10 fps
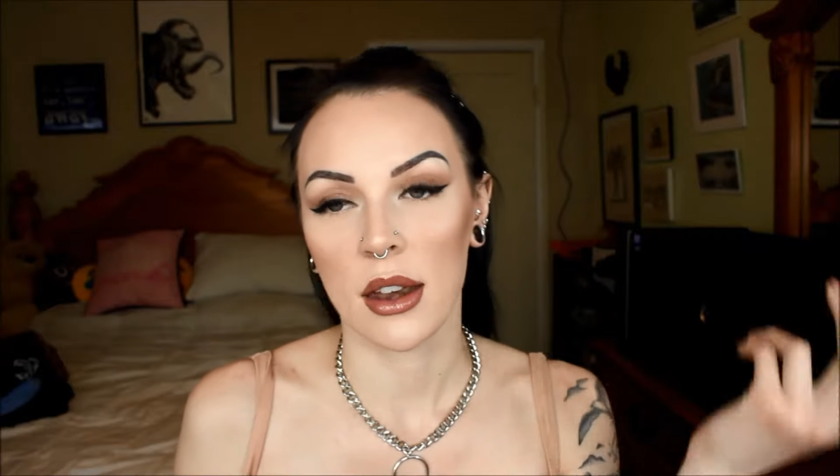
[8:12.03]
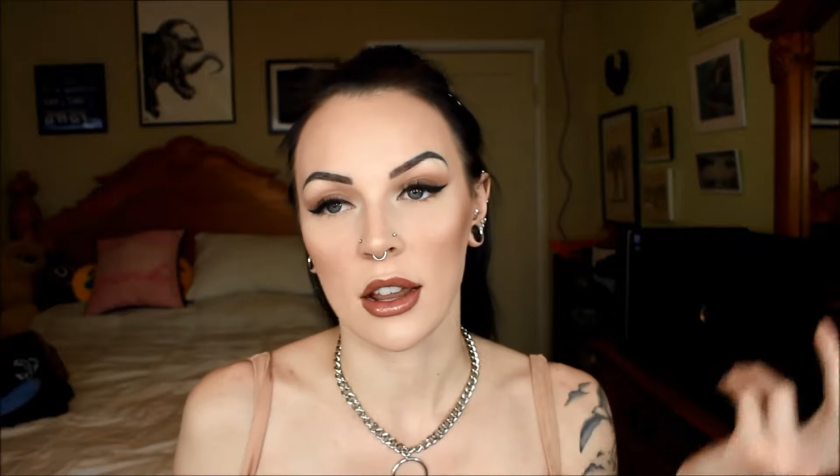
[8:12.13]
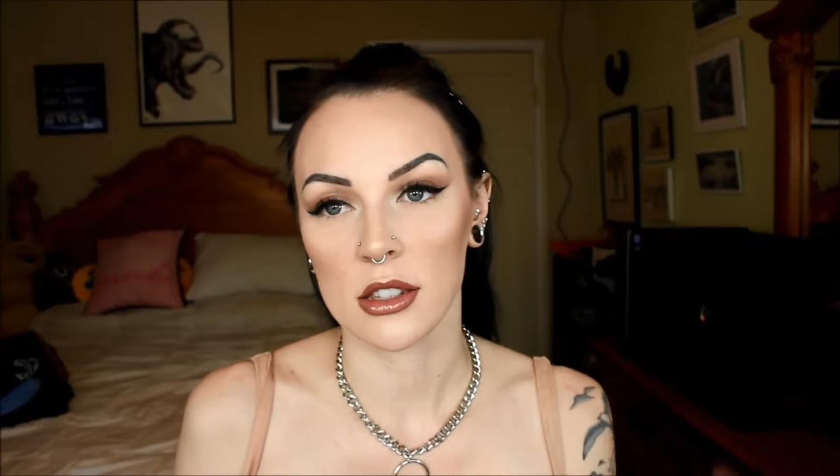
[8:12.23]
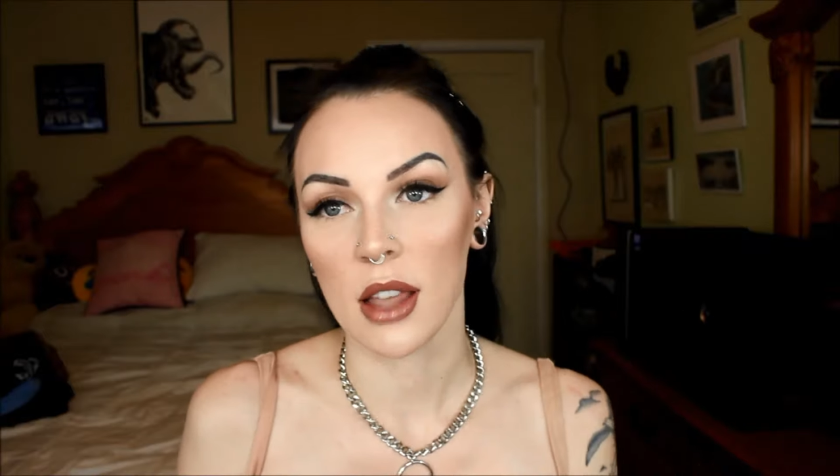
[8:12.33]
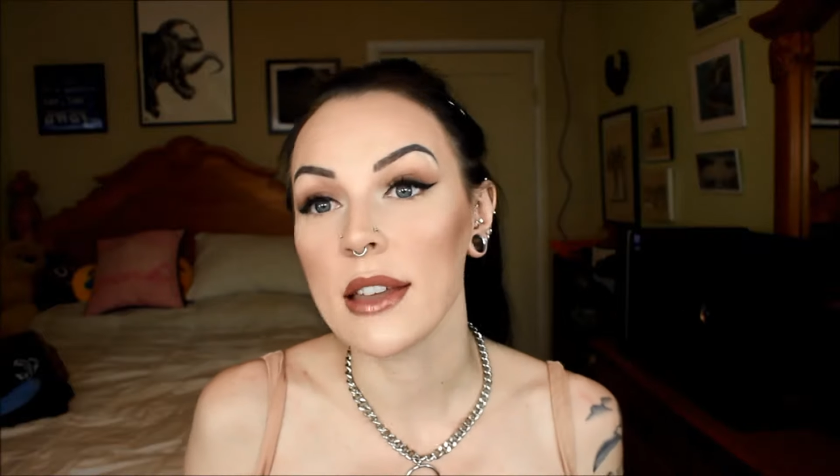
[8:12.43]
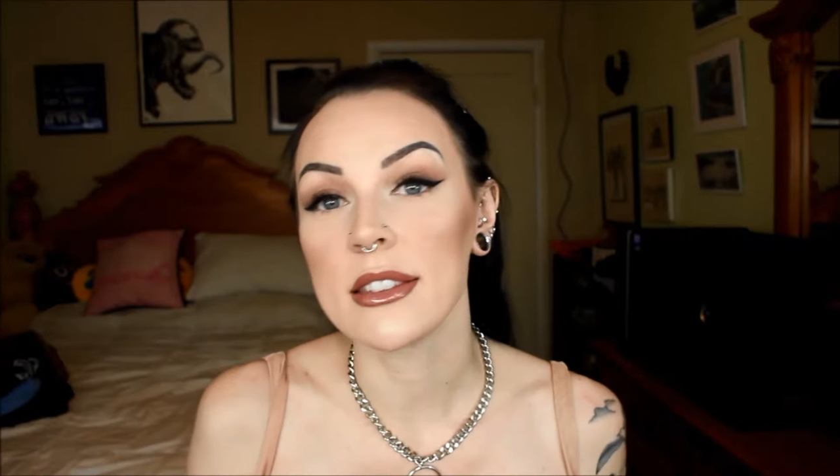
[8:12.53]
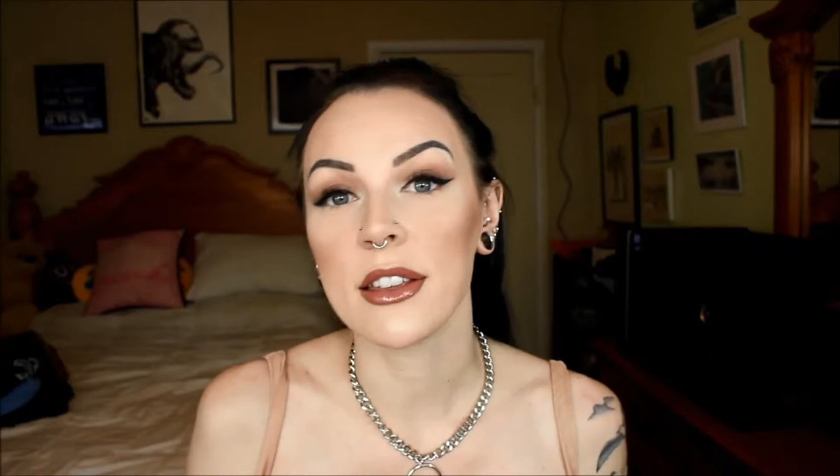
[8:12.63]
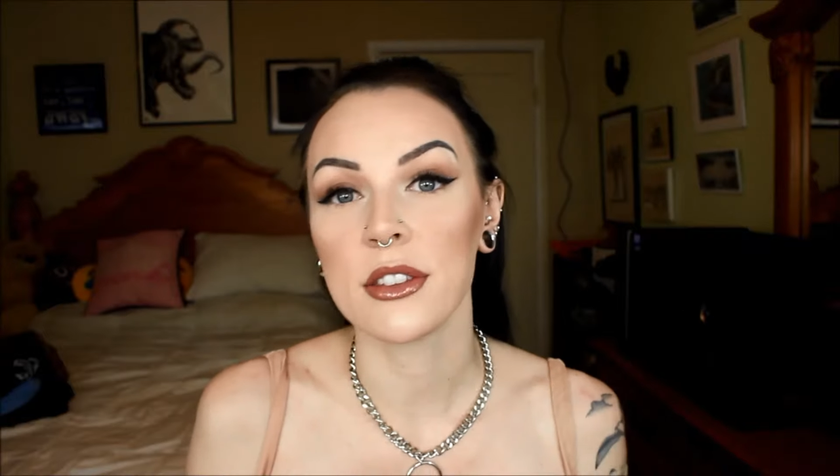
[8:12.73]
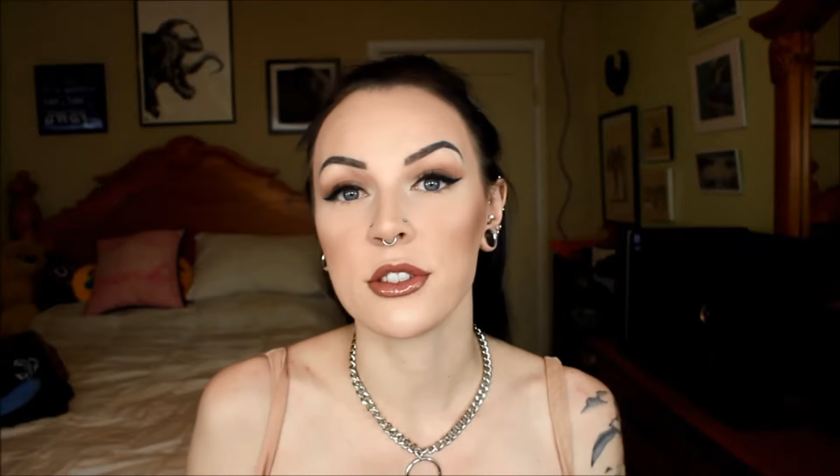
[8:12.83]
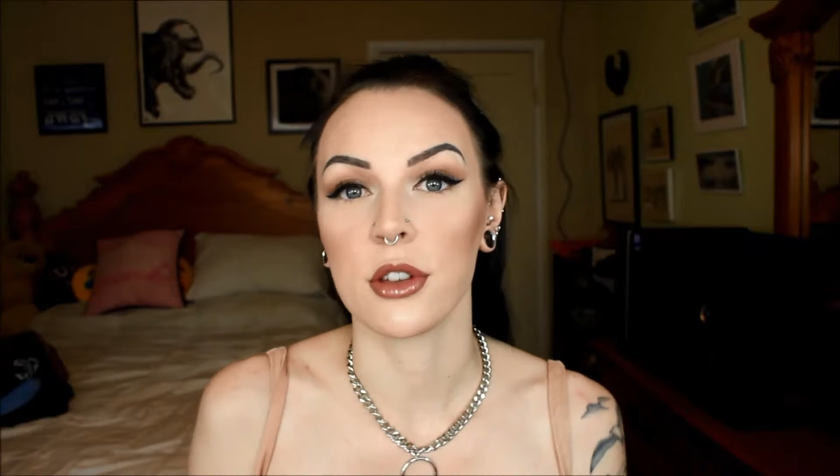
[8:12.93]
next size
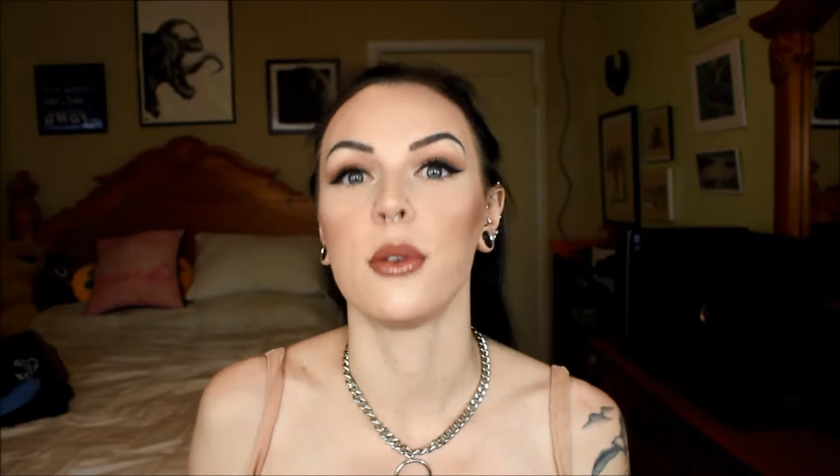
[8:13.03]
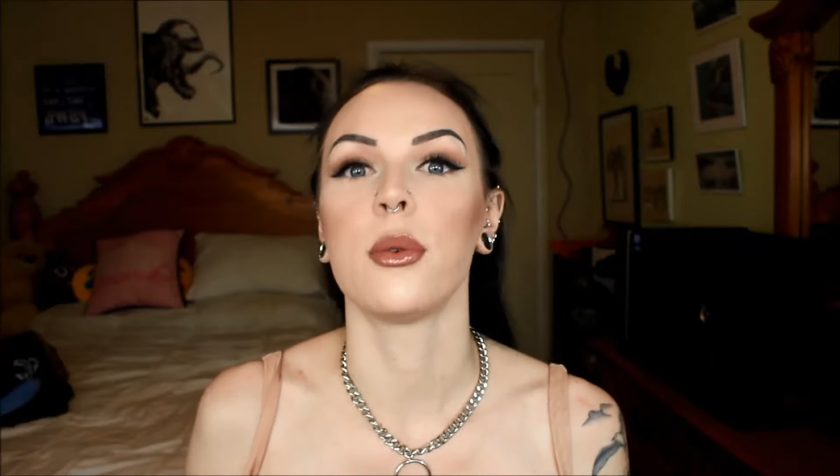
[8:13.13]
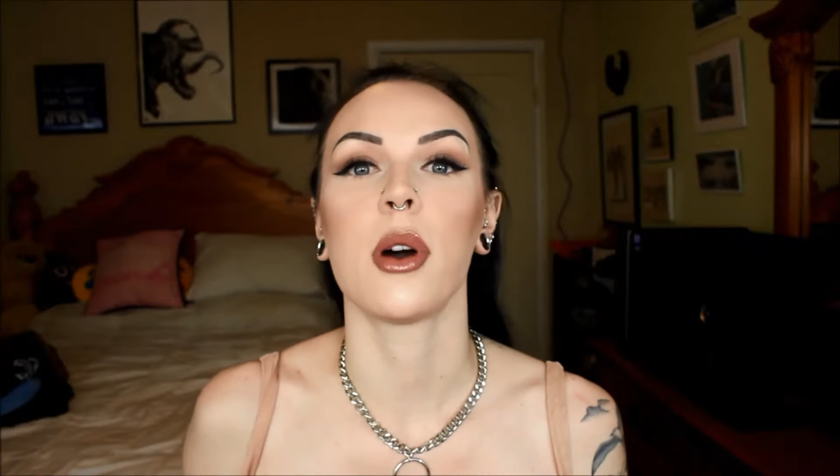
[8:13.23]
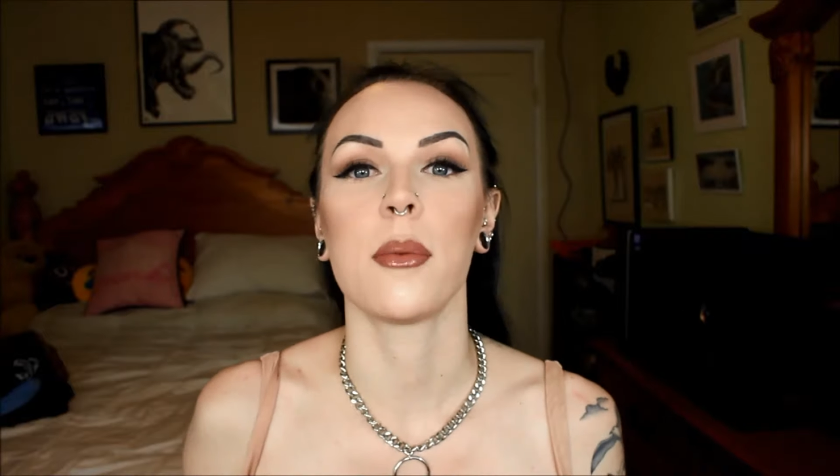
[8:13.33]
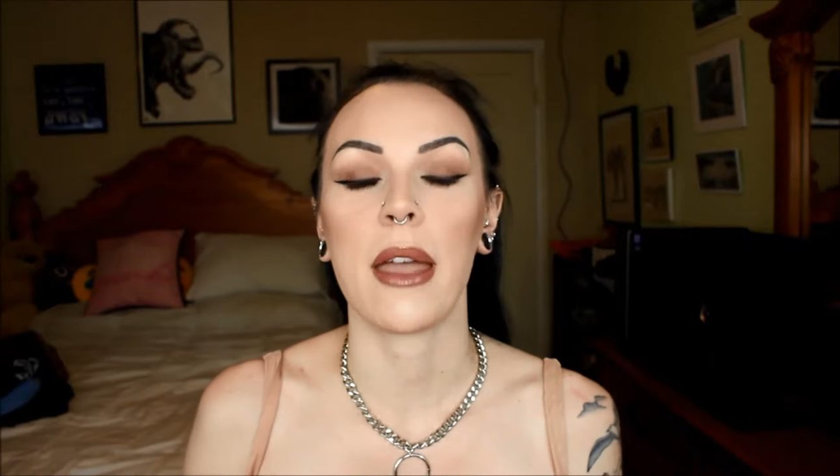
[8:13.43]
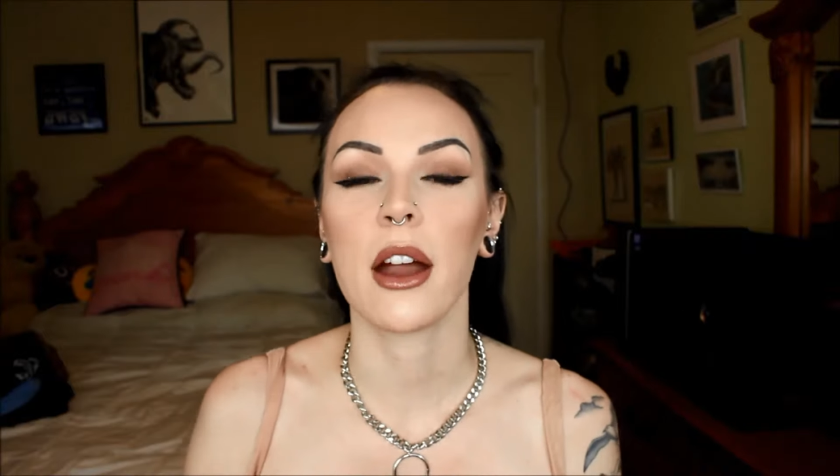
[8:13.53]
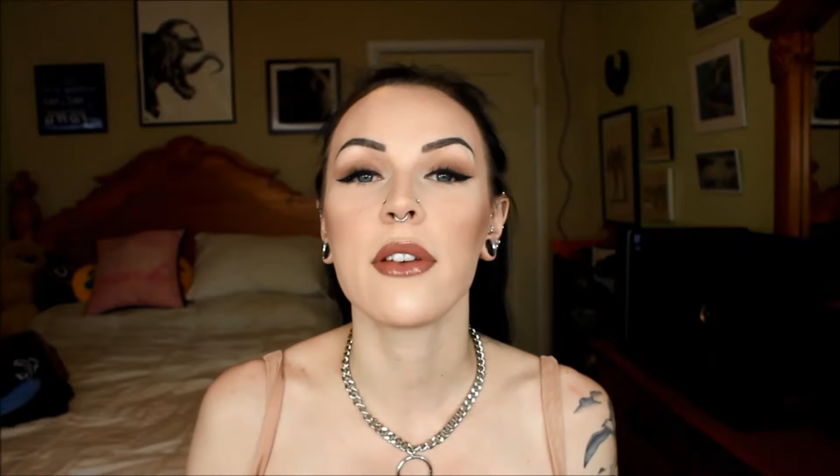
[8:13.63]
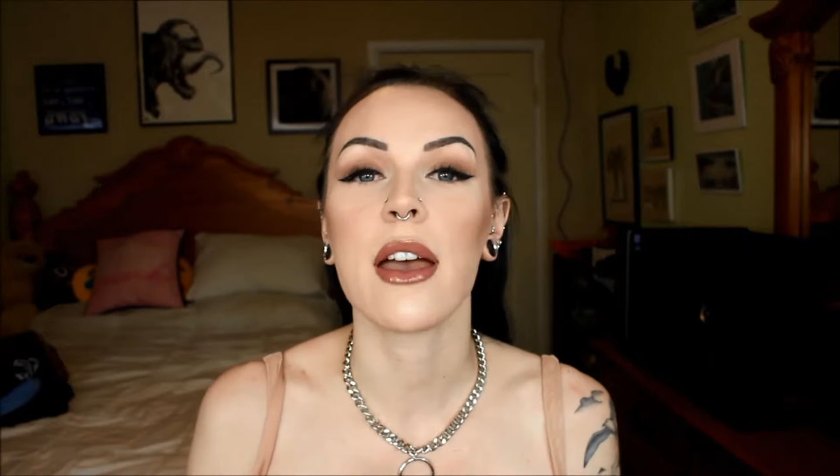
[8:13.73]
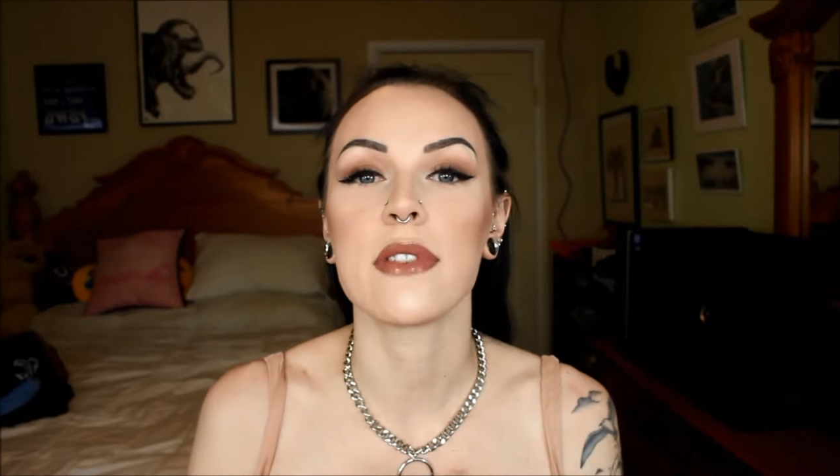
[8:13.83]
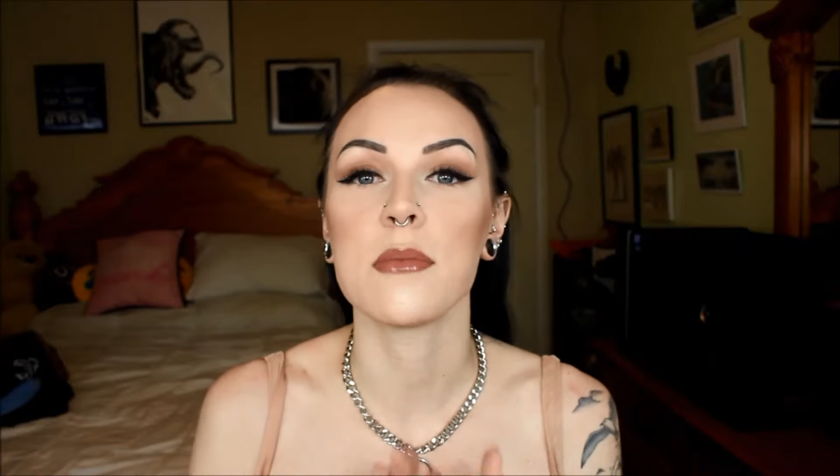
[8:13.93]
in, so a pair
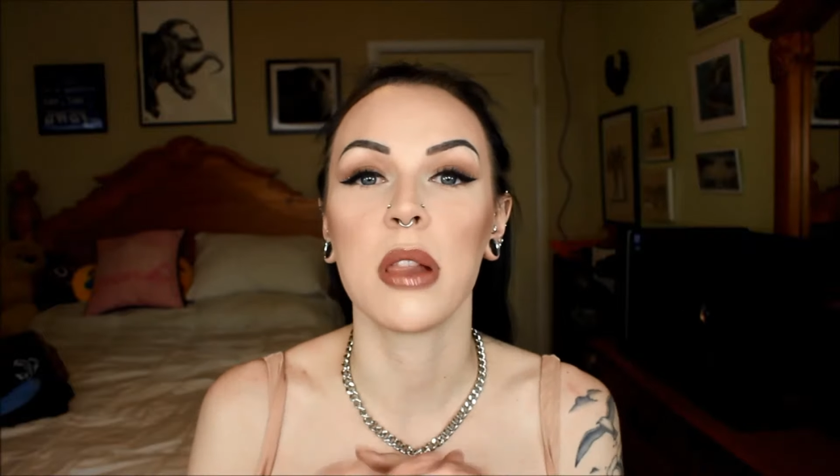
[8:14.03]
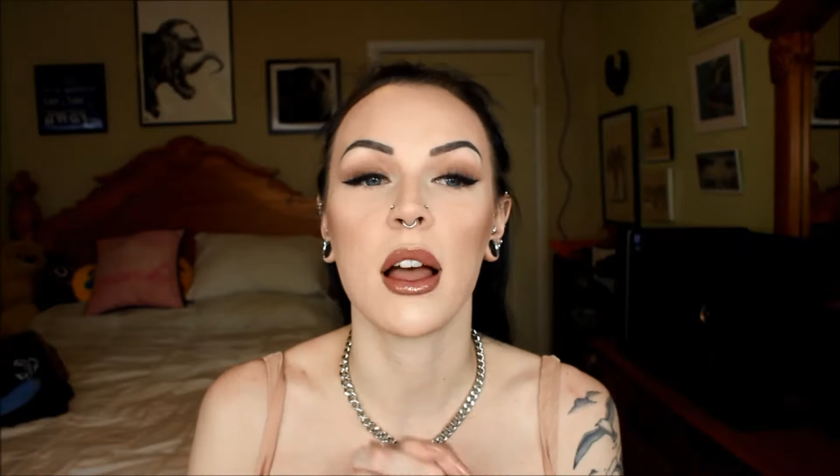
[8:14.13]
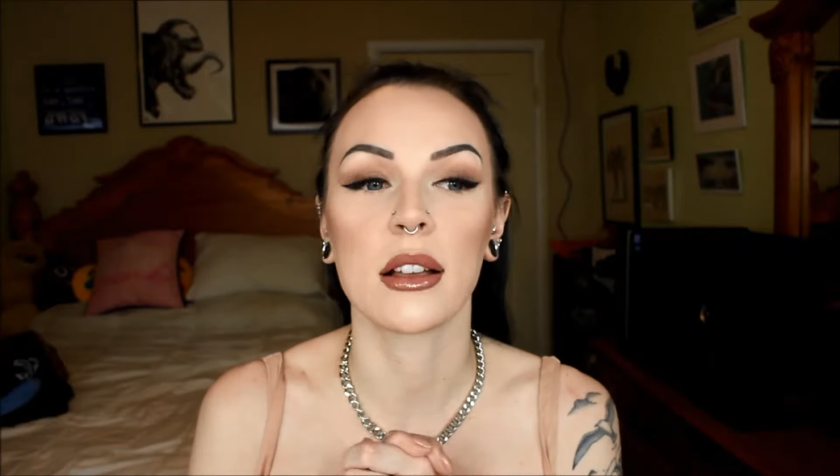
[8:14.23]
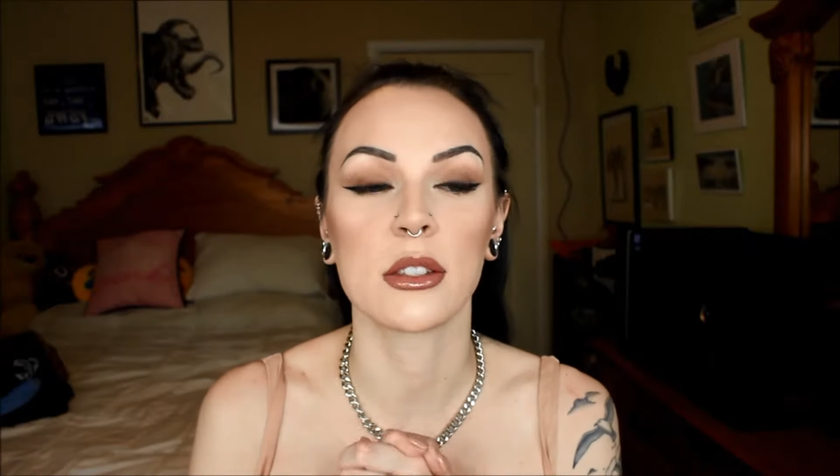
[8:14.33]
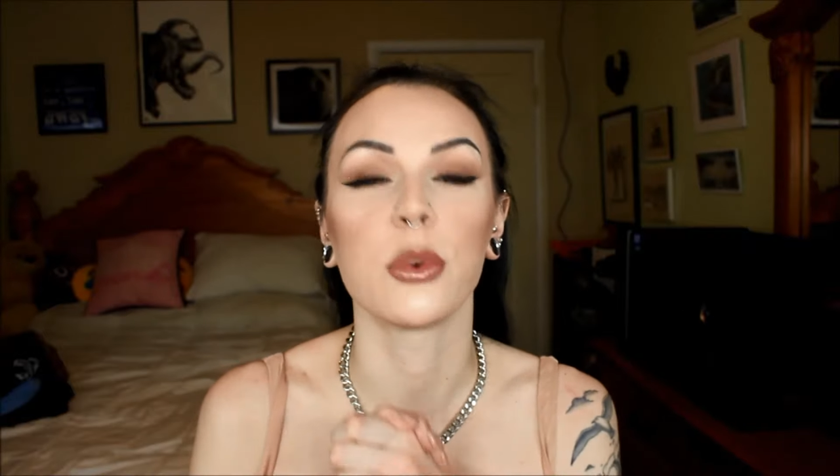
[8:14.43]
of heavy plugs